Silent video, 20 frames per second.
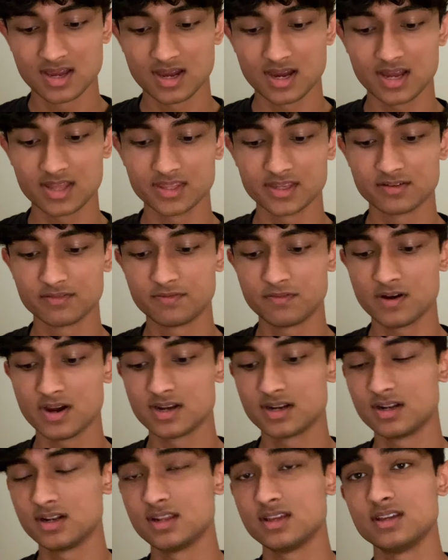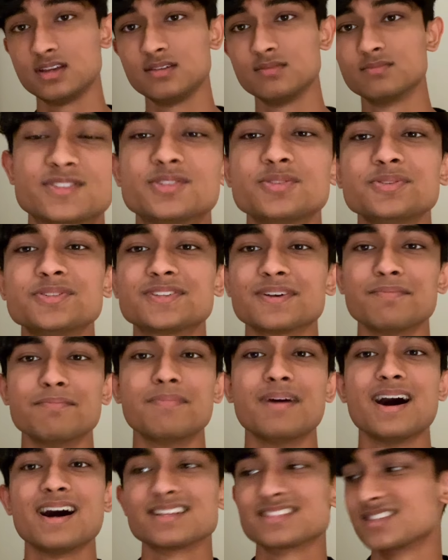And then finally, do some
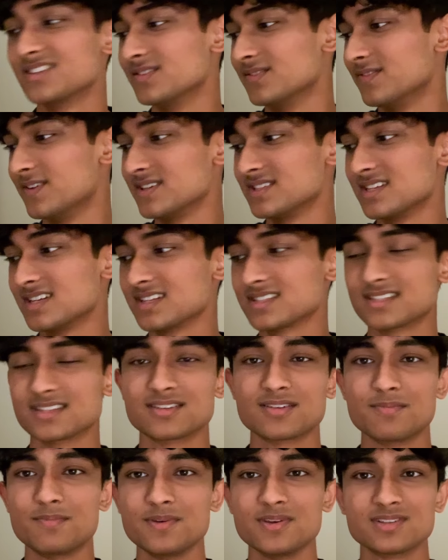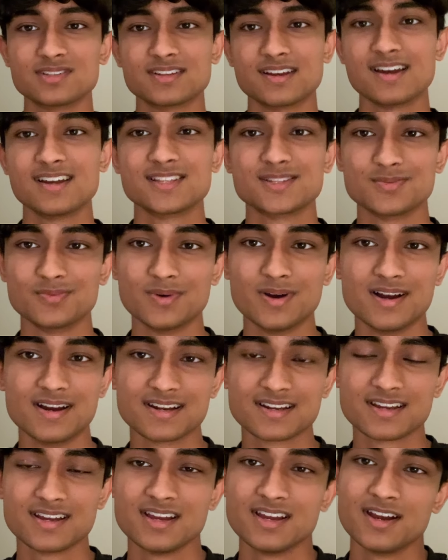maths and physics and computer science
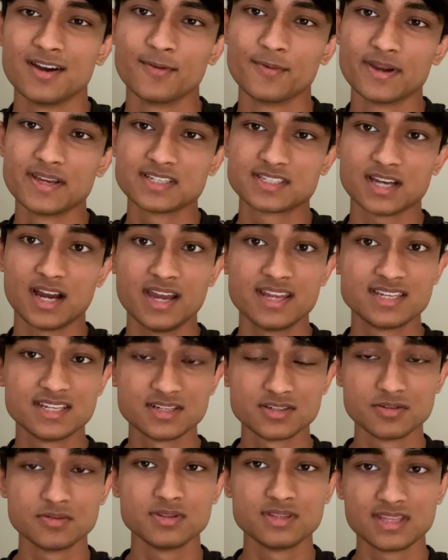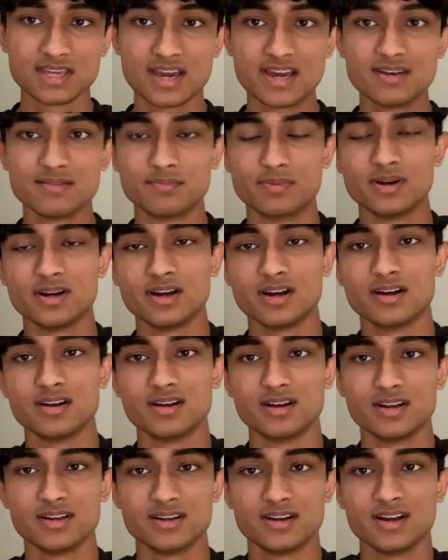work, which I did do in the end, but
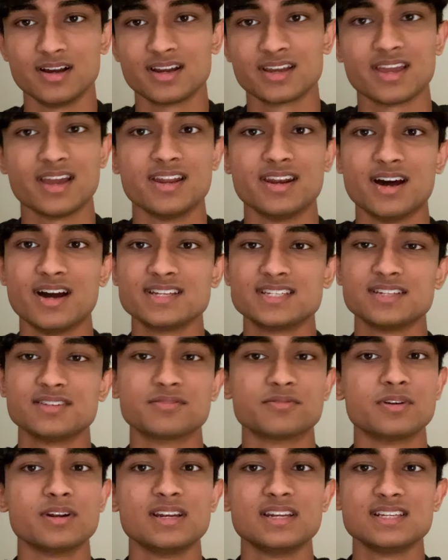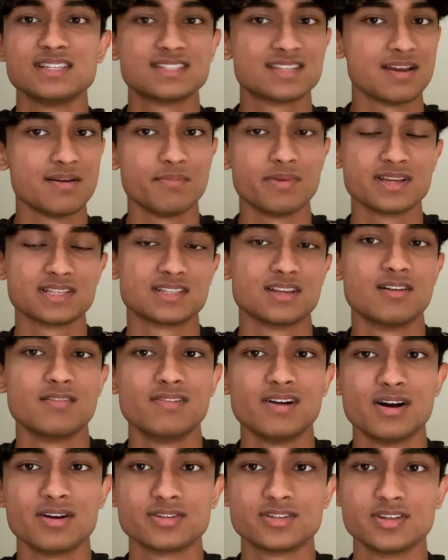again, I didn't really set
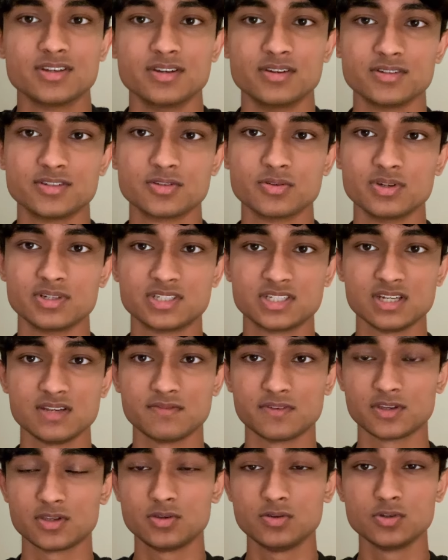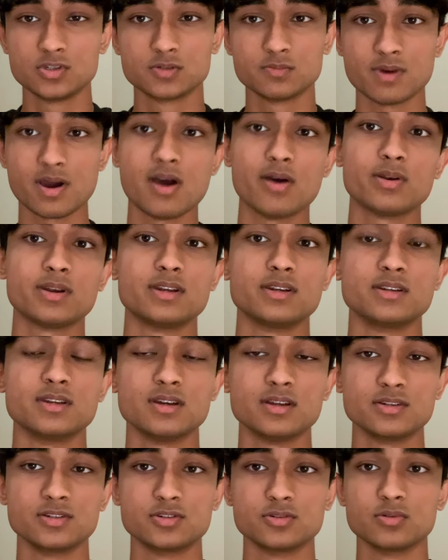myself out to achieve a huge amount
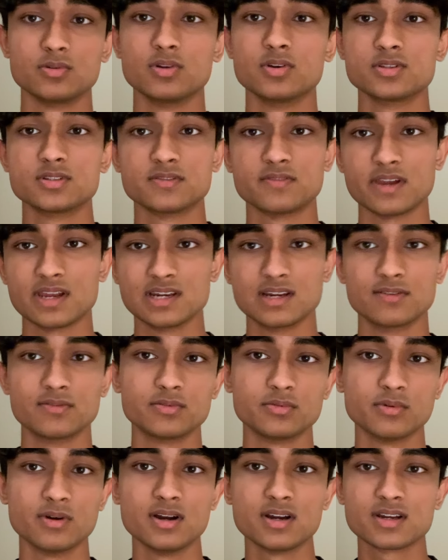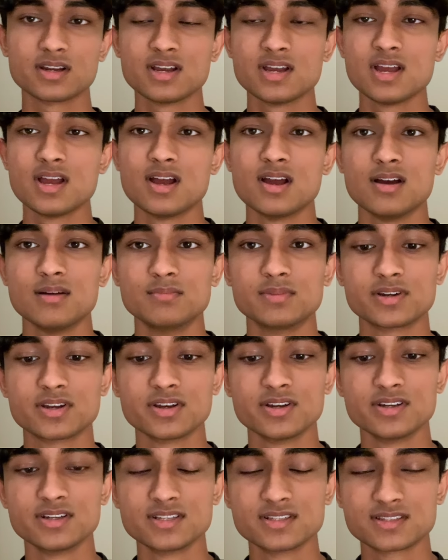and do loads of A-level work,
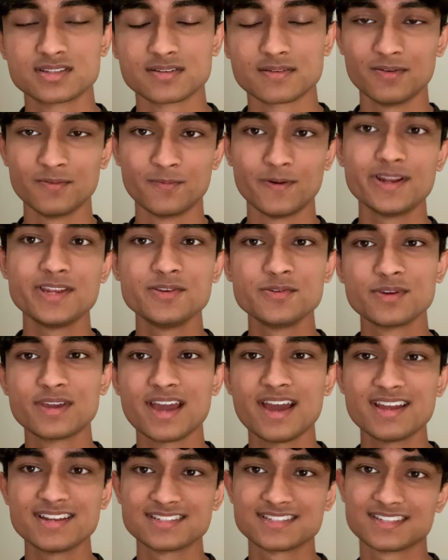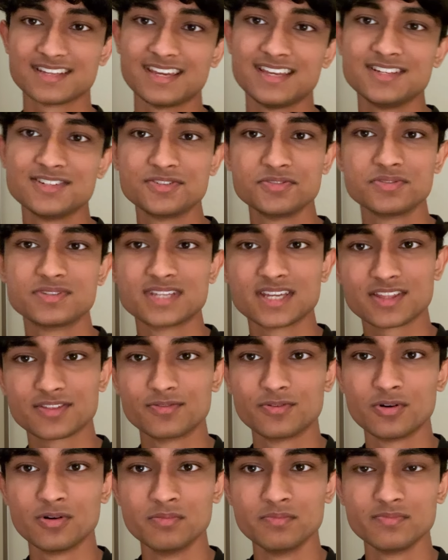because when you get into sixth
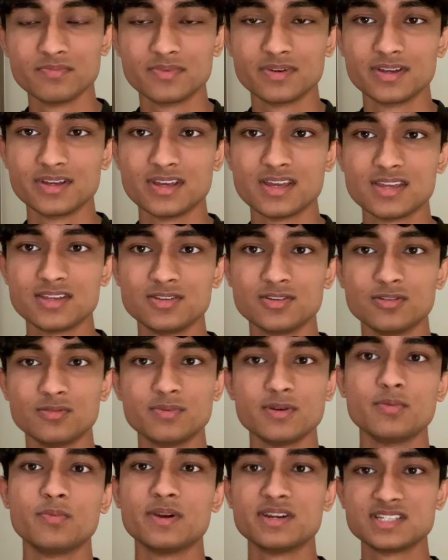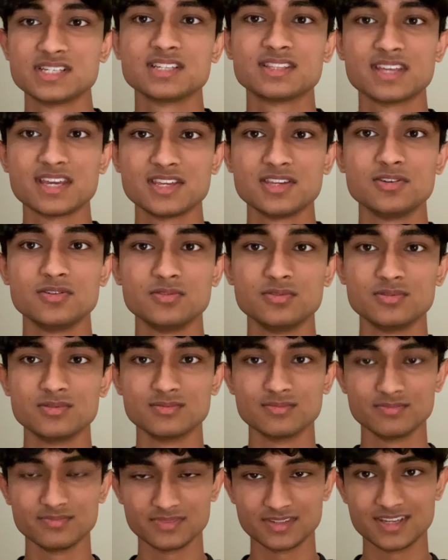form, you'll be wishing that you
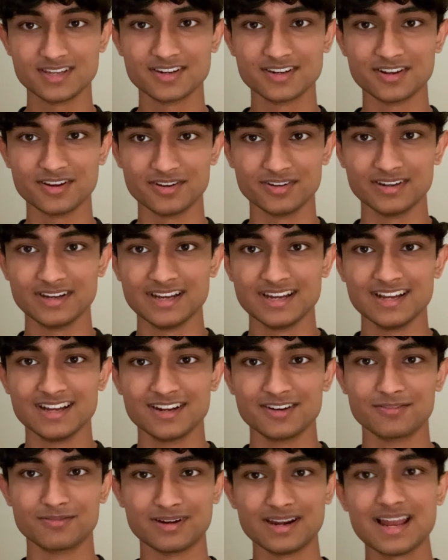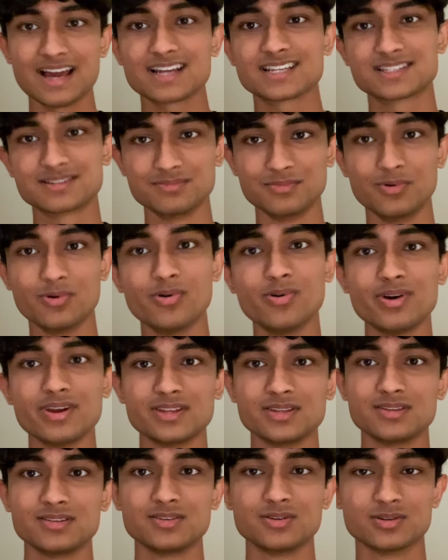know, relax more
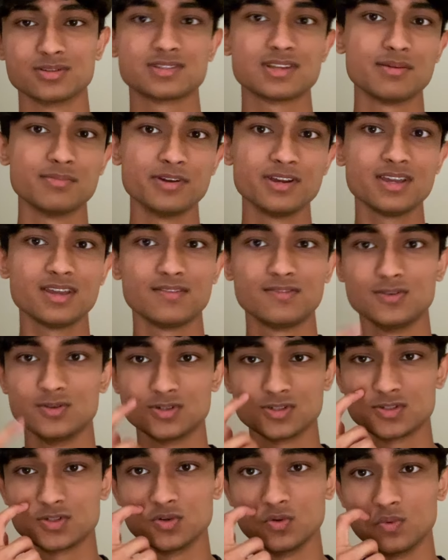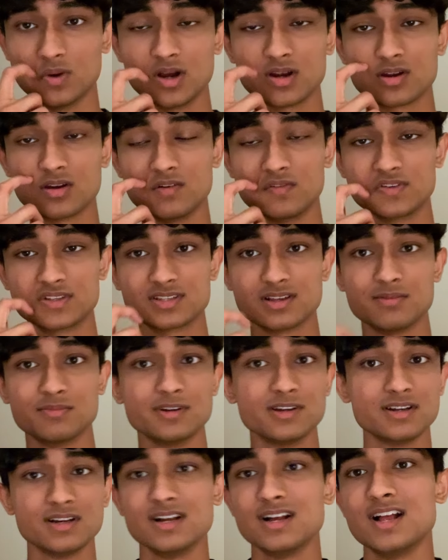in your summer if you just do work over
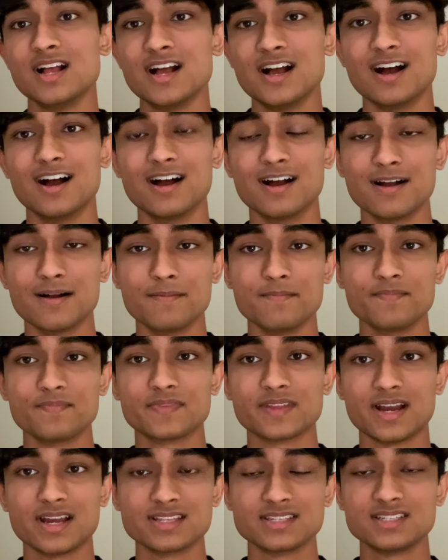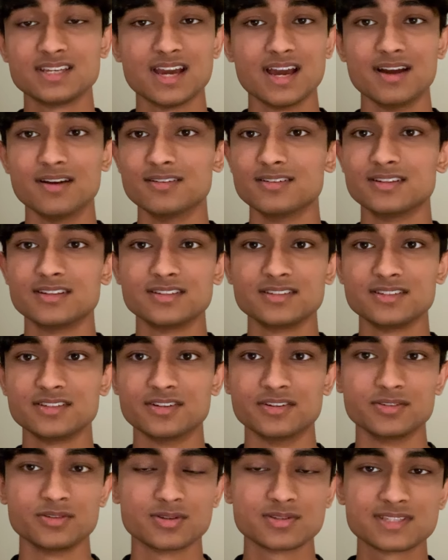summer. And yeah, you
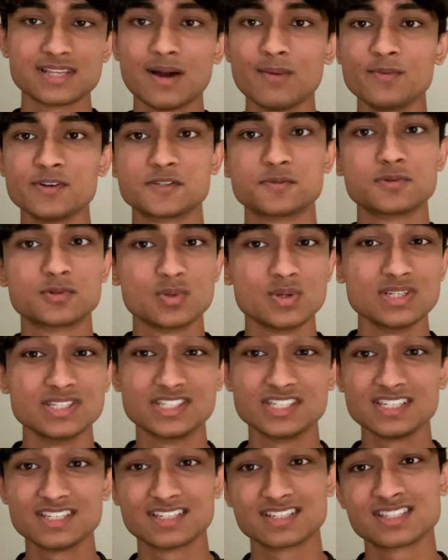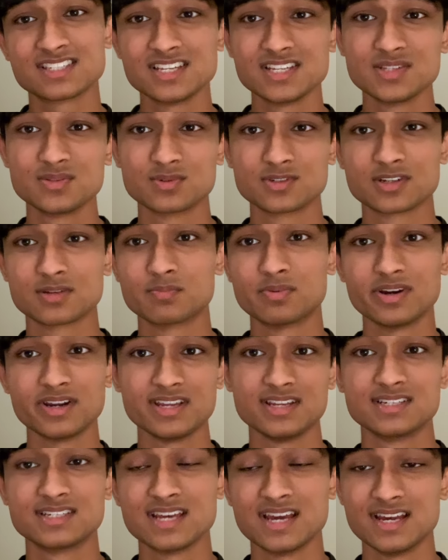know, you're sandwiched between GCSEs, which are pretty
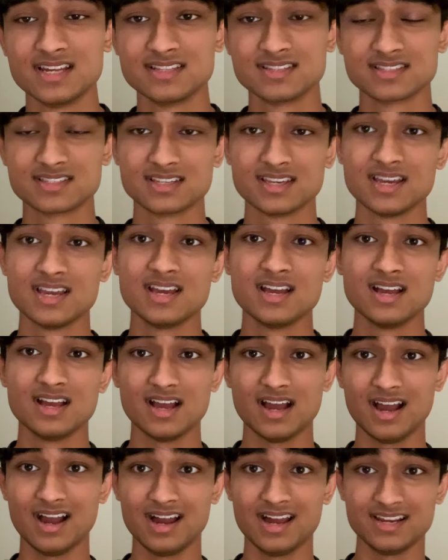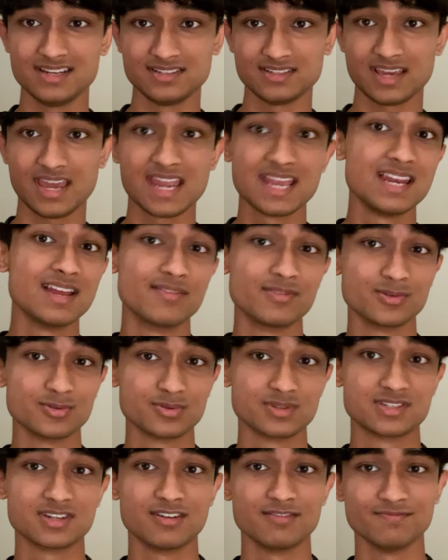intense, and A-levels,
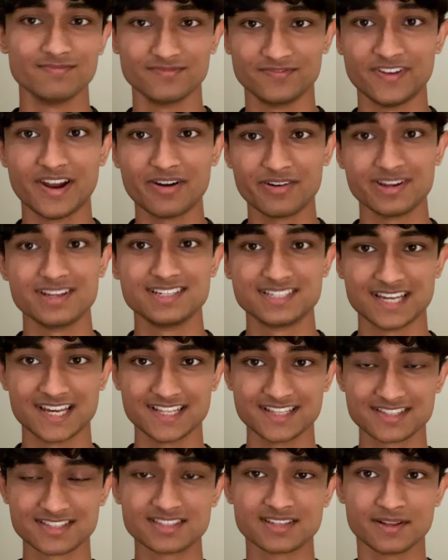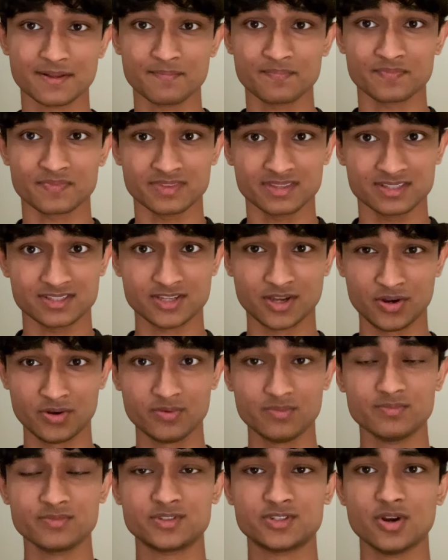which are very intense. So
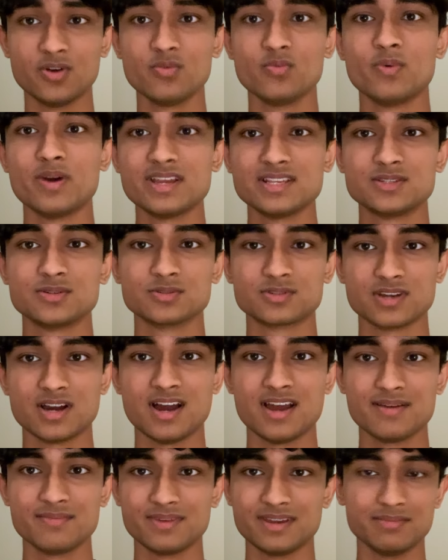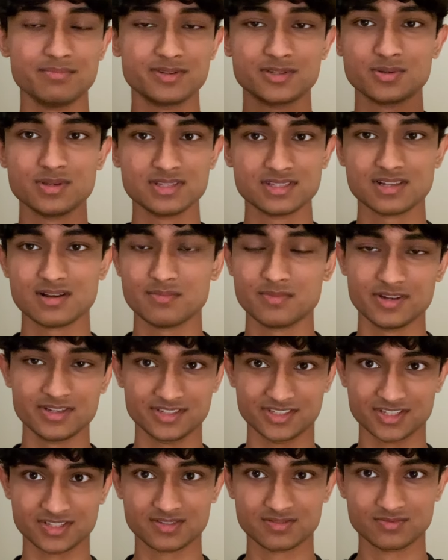don't waste your time in between summer just